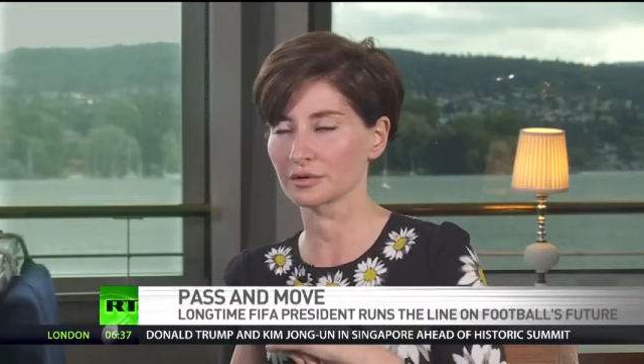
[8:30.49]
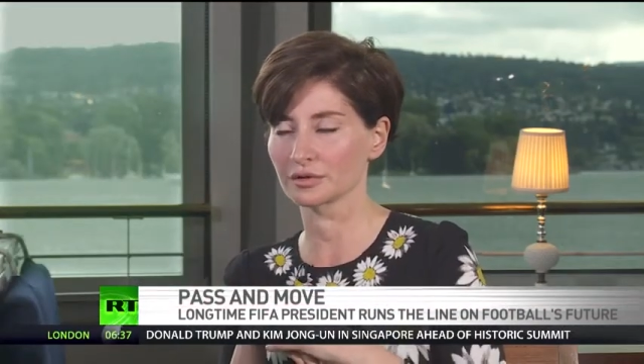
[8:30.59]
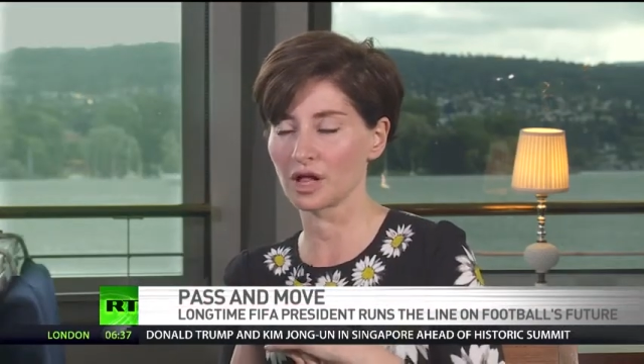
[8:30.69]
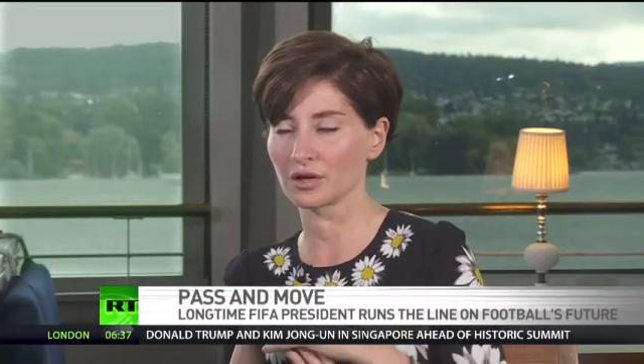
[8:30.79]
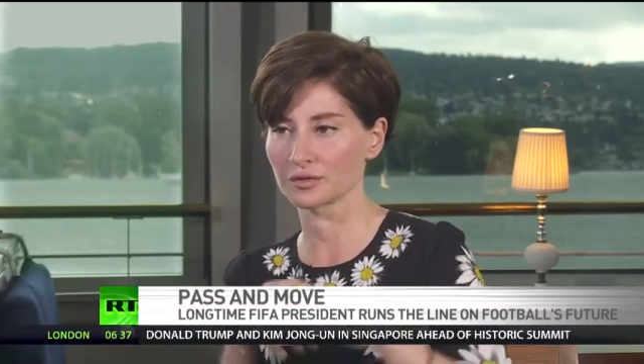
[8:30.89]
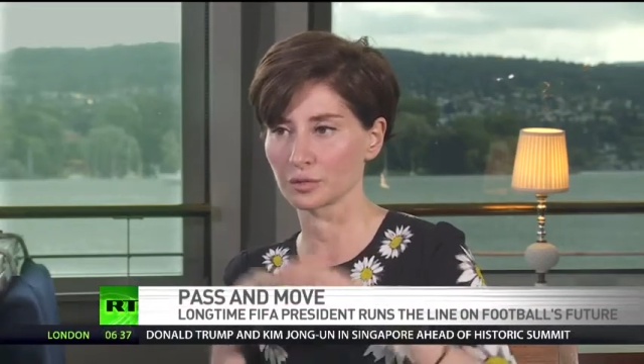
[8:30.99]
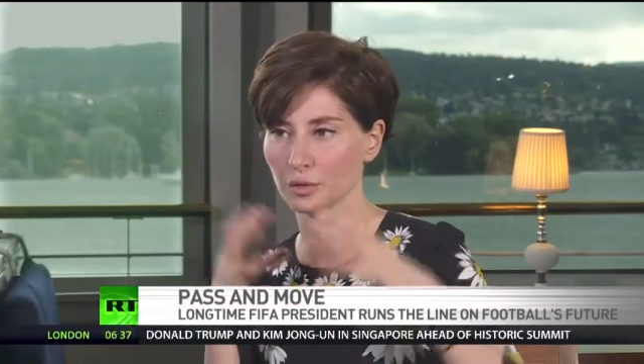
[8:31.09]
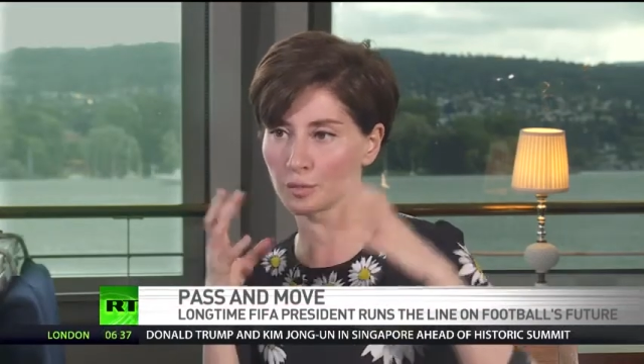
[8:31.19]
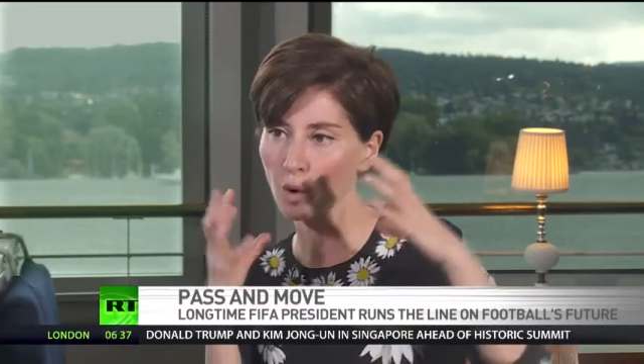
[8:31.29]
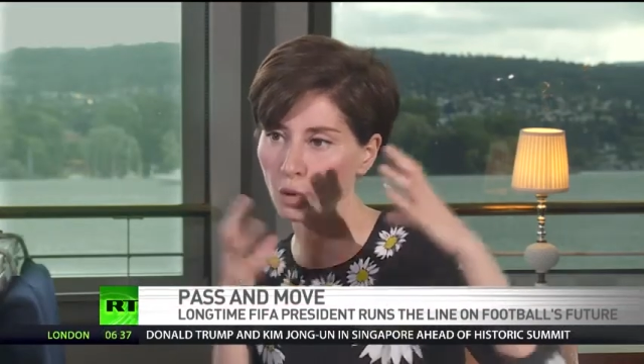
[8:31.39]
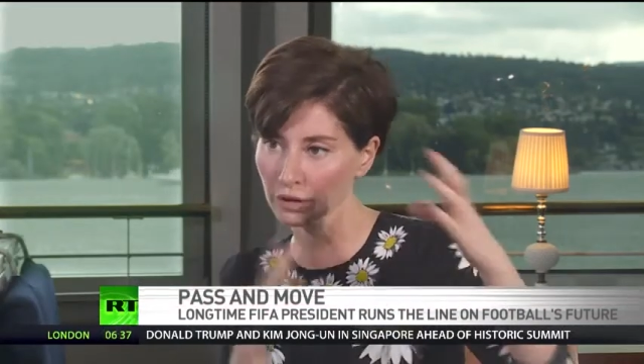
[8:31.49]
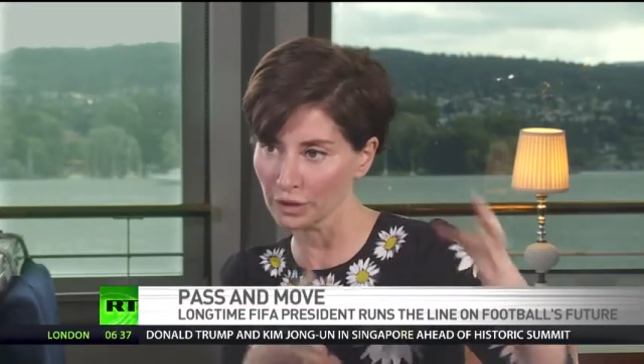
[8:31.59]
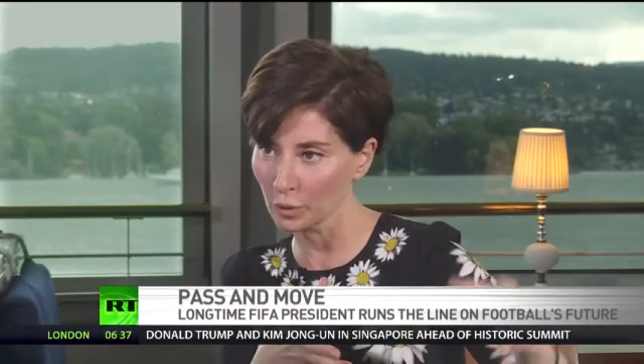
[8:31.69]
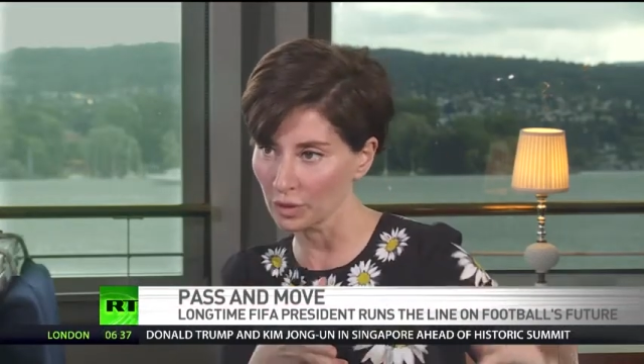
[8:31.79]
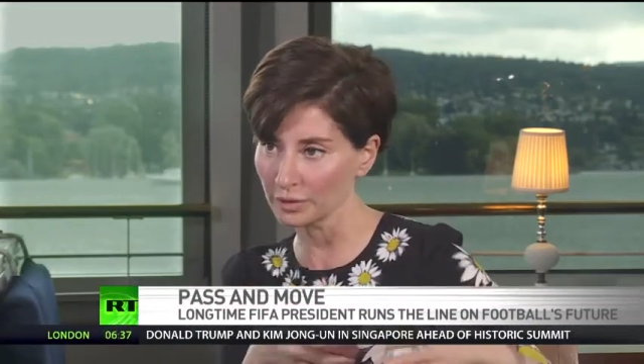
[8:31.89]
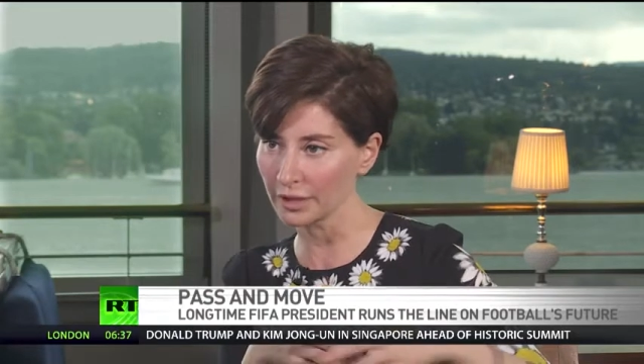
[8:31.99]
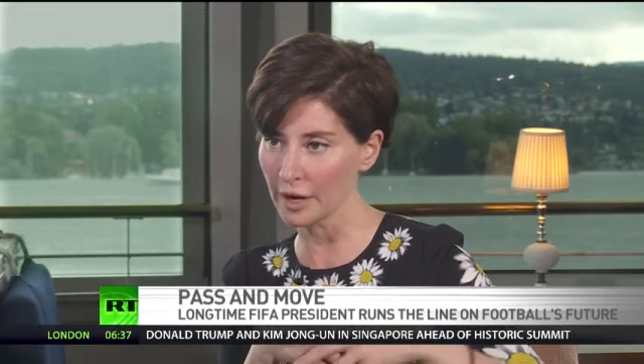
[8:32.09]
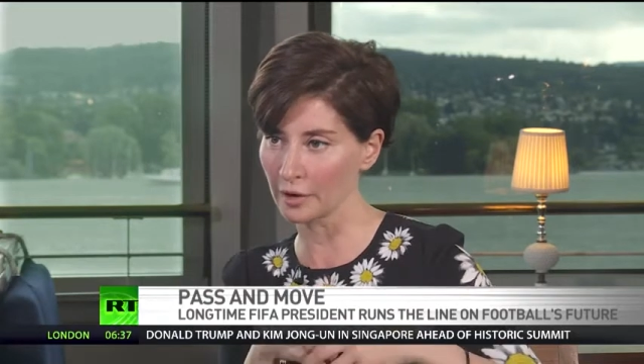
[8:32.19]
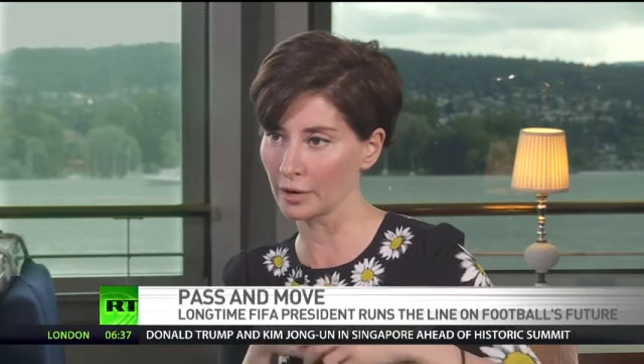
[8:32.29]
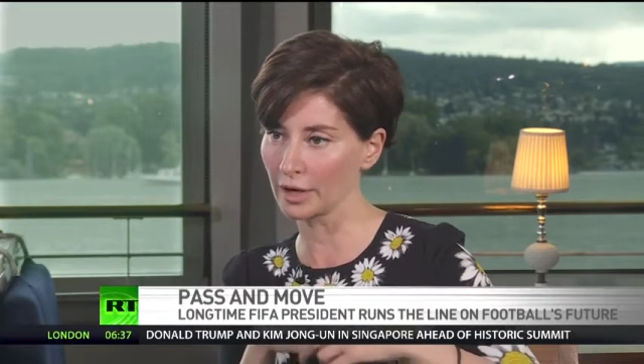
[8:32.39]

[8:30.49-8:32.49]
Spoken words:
or dollars were poured in one player